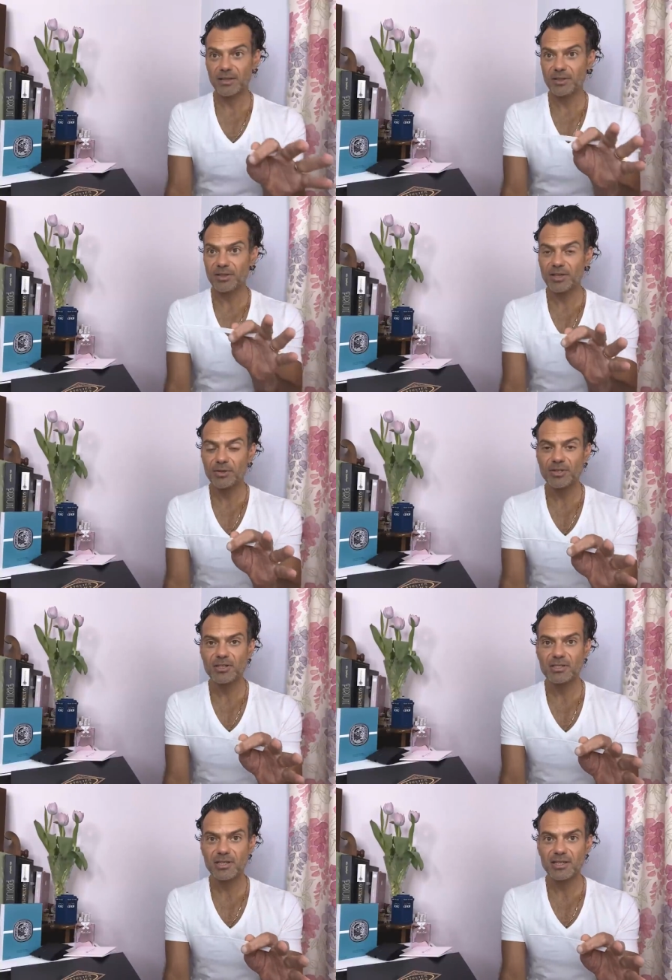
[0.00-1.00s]
Thank
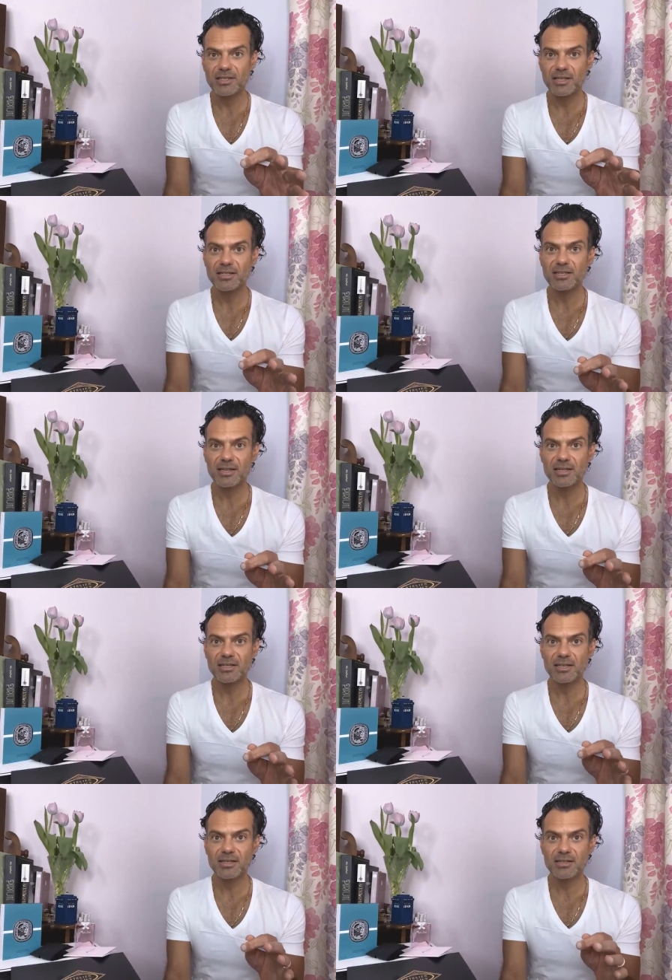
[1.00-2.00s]
goodness it it it,
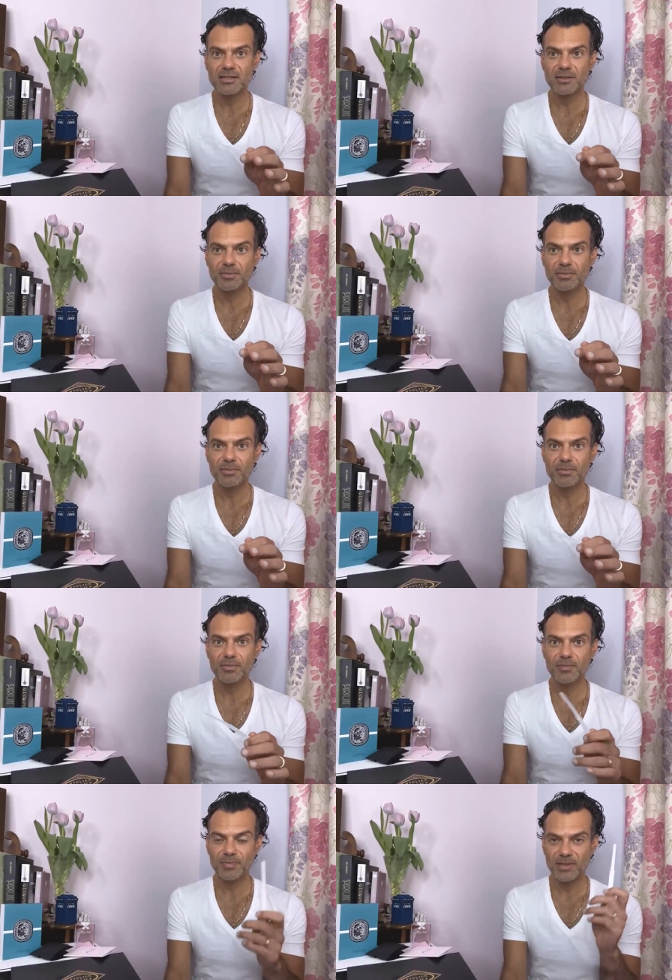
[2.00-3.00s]
it doesn't
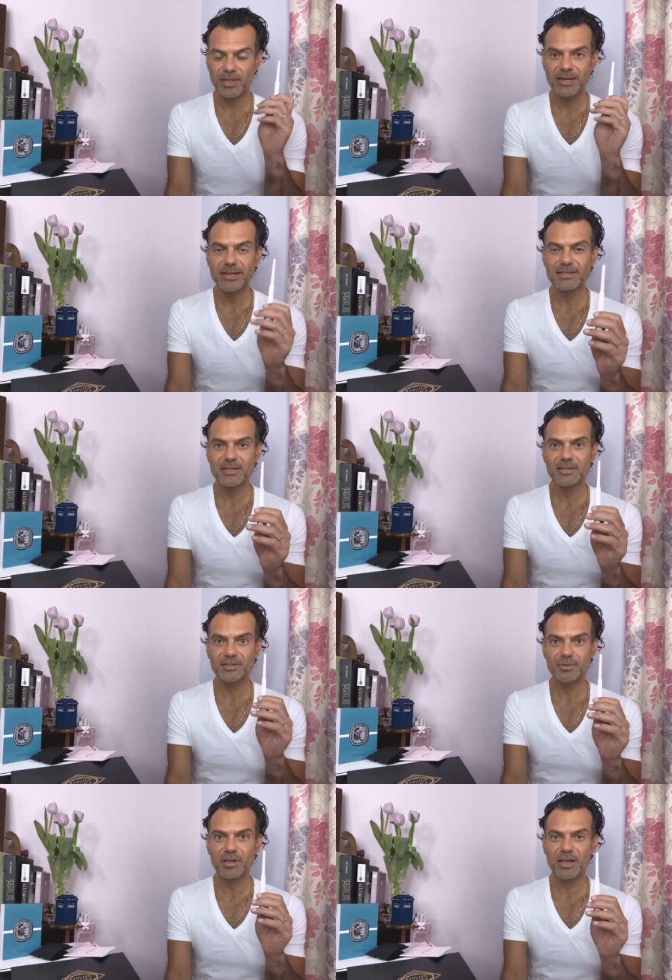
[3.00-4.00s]
elicit
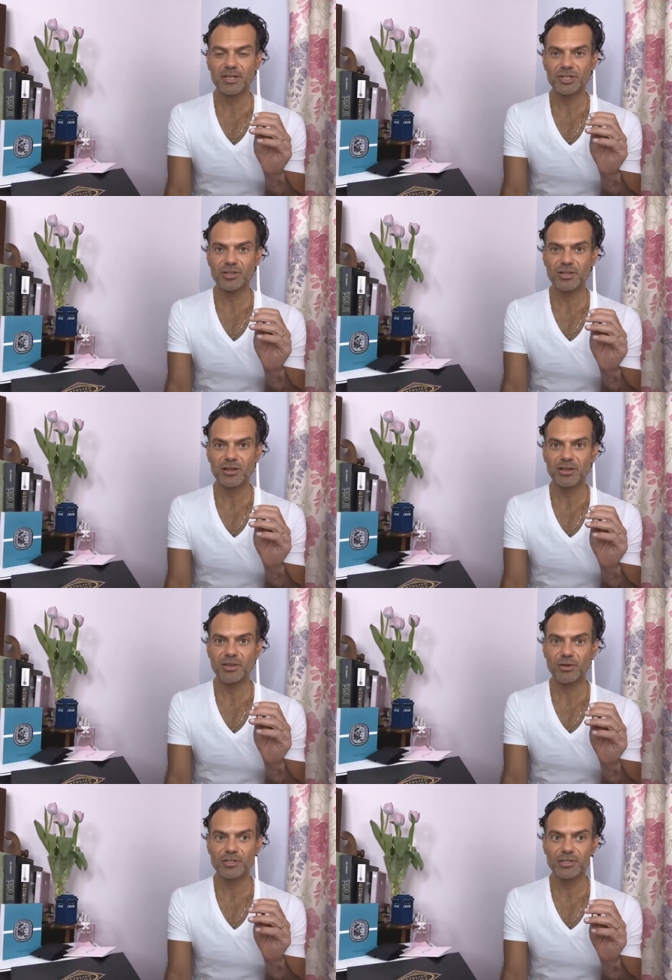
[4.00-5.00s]
the reaction that I
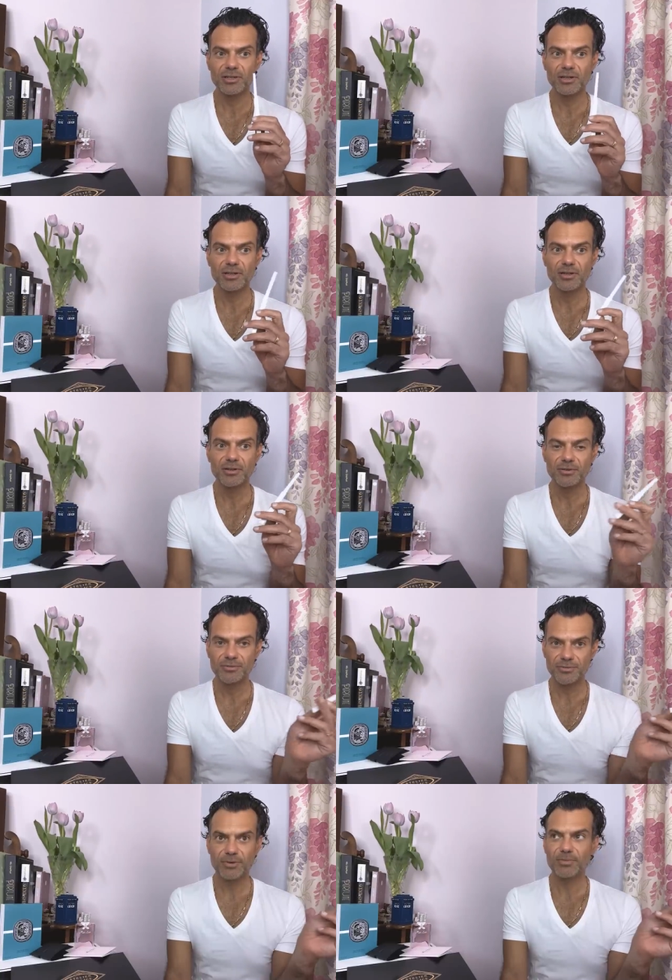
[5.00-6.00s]
got
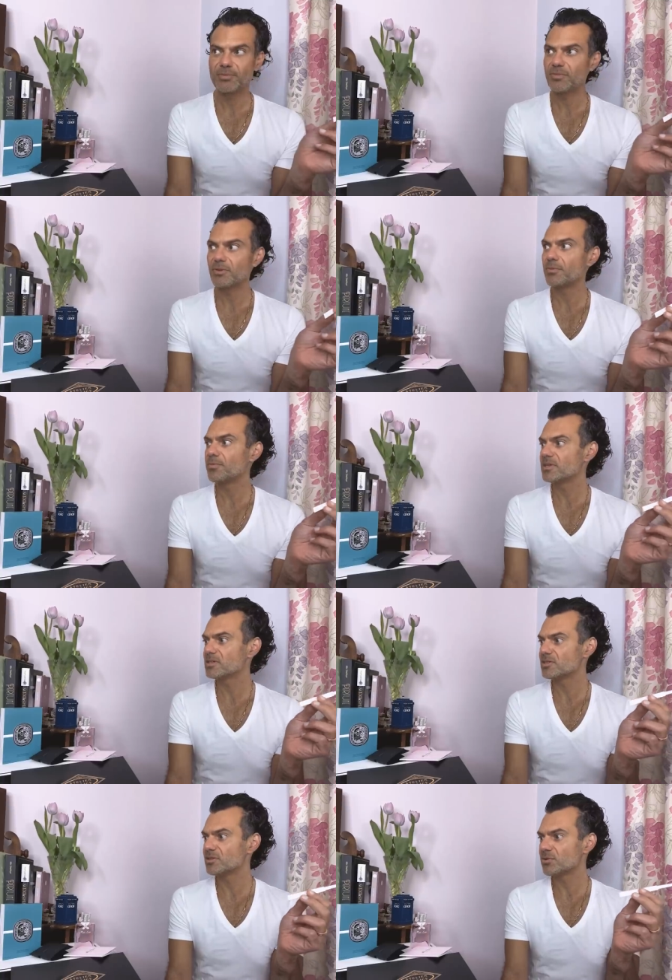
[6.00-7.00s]
from the
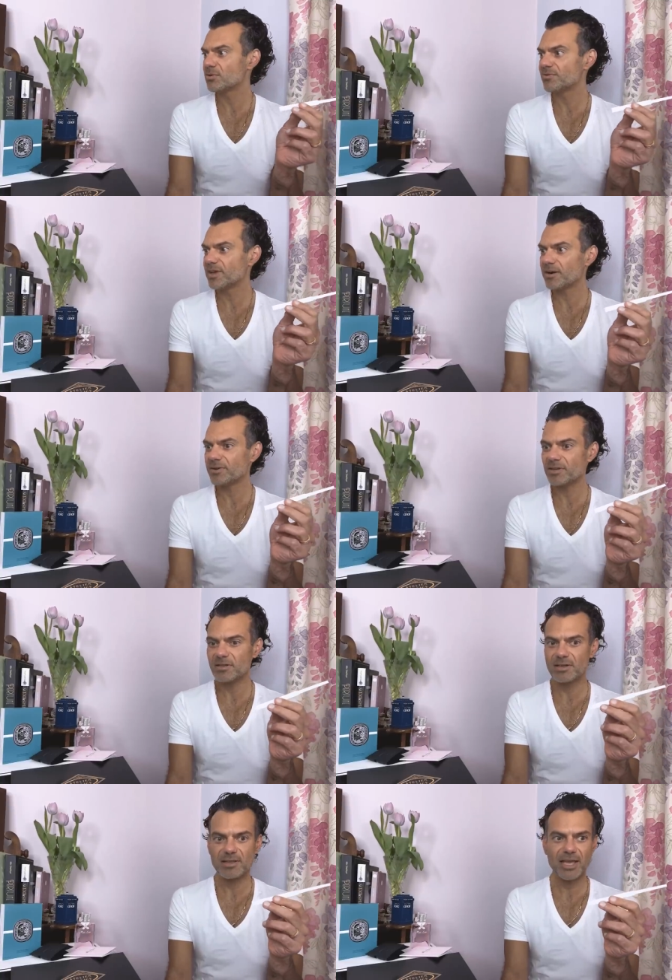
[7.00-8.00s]
Miss Dior
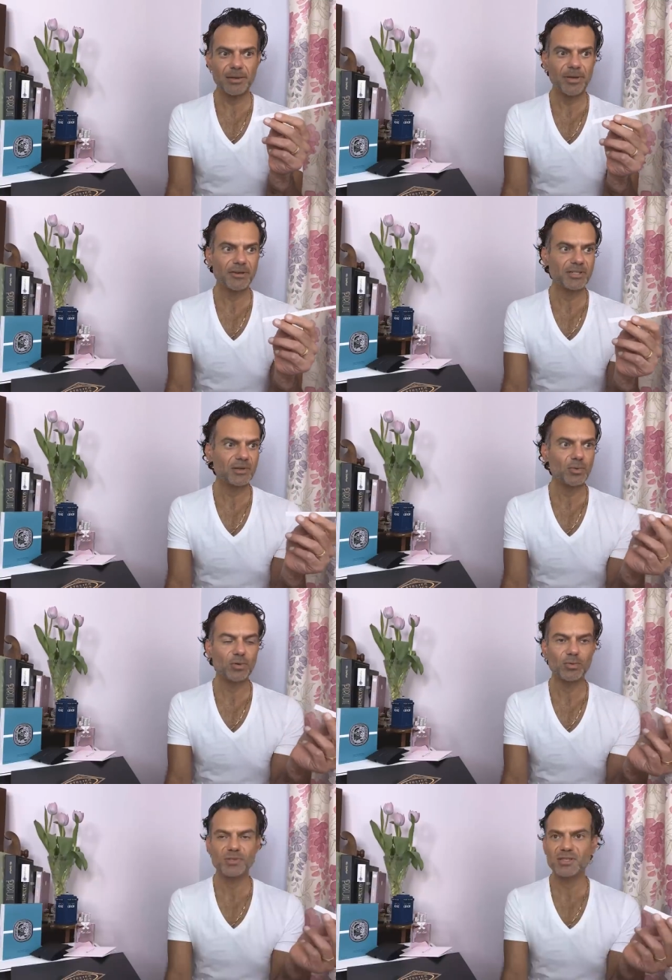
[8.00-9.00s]
variant that came out in
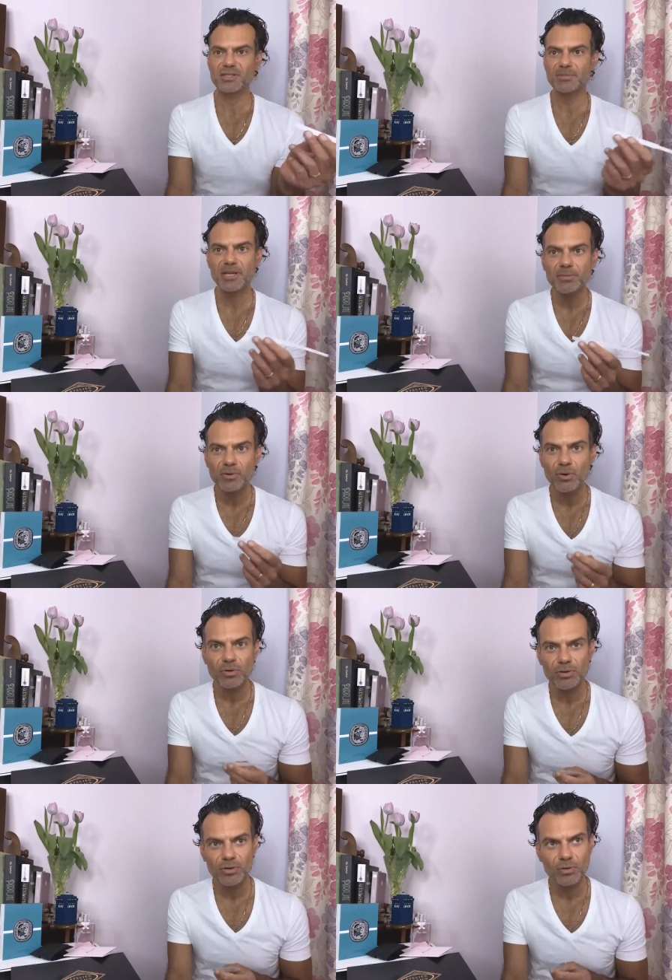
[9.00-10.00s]
what was it September
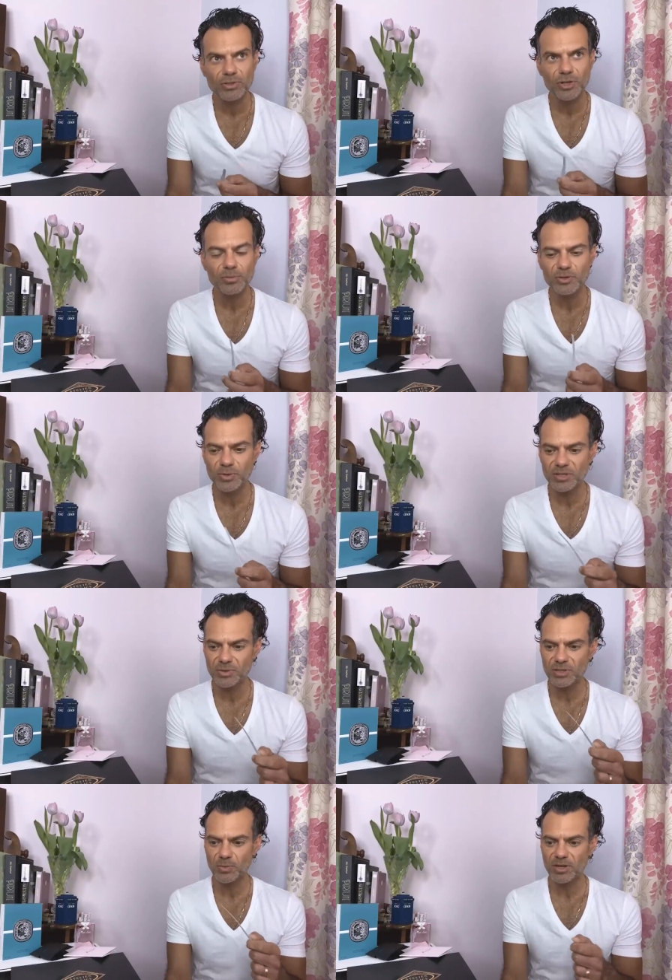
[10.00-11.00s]
or, October
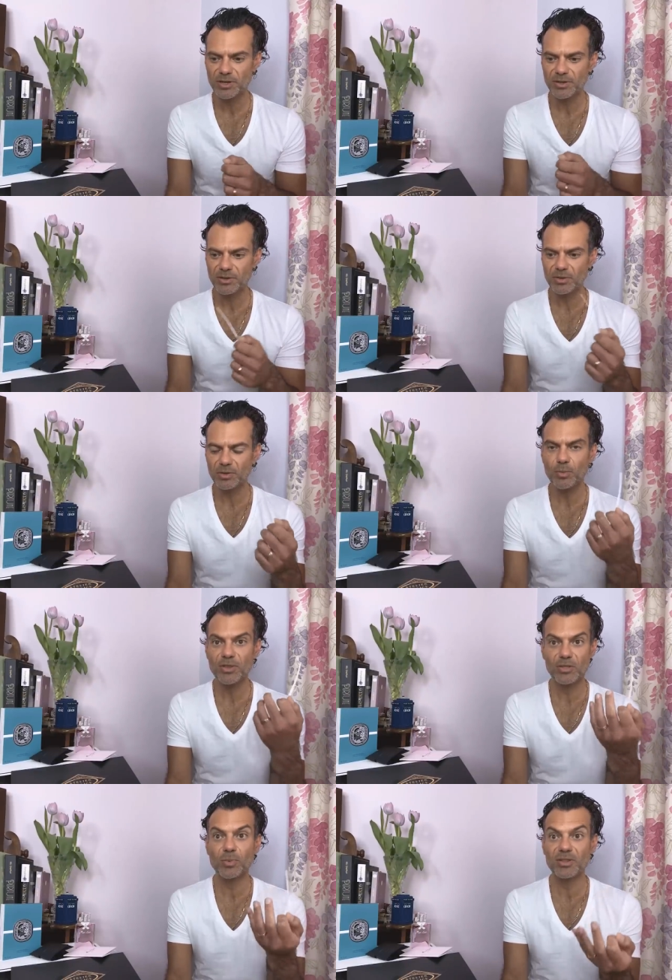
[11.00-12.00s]
2021? You know, the, the, the
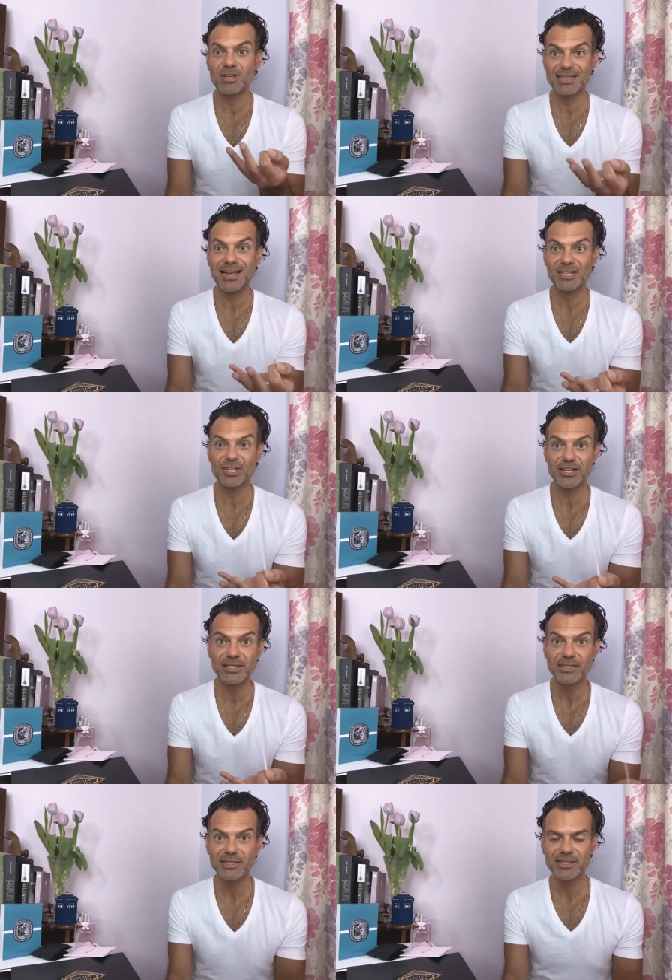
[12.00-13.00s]
one the one that is
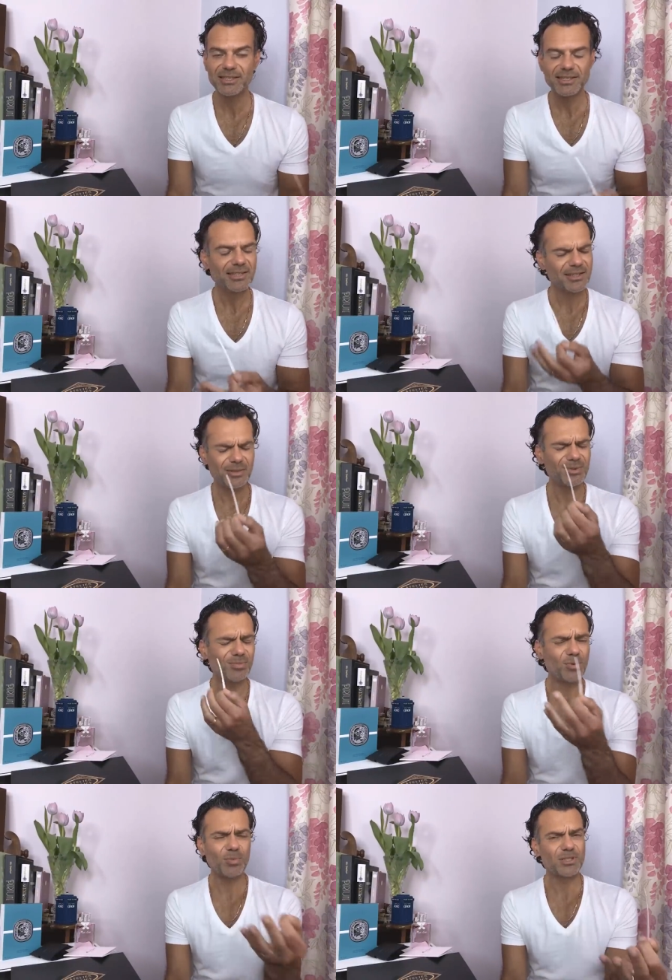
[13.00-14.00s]
actually
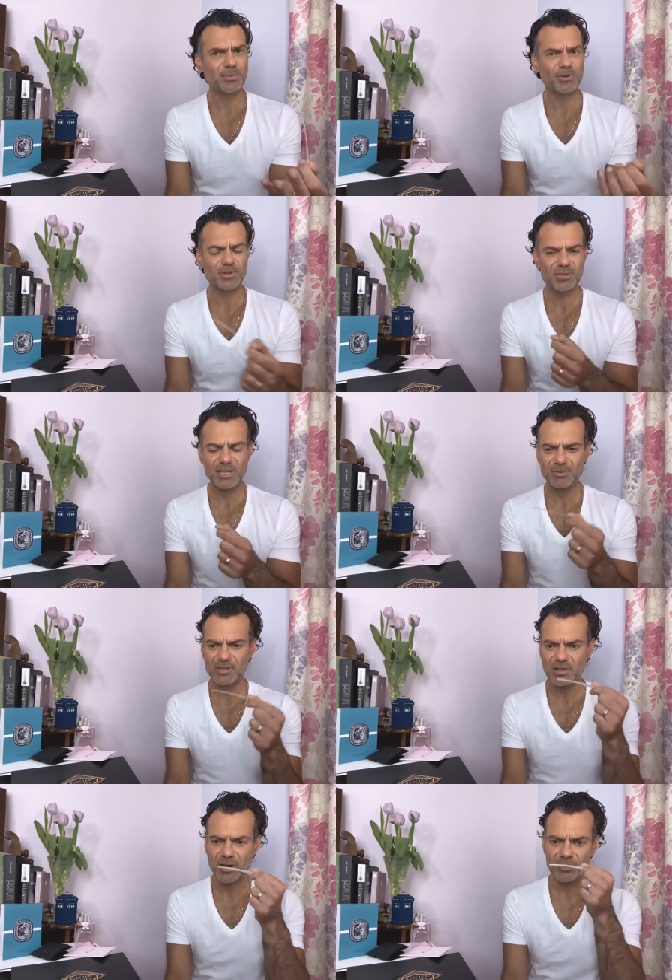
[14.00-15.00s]
what we're supposed to accept
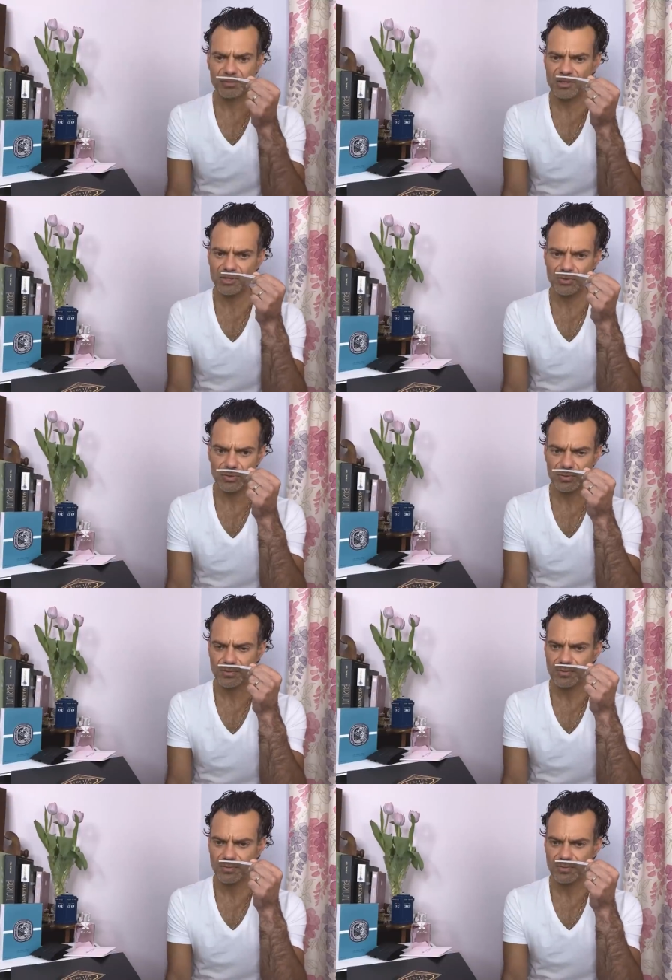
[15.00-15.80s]
as the current Miss Dior.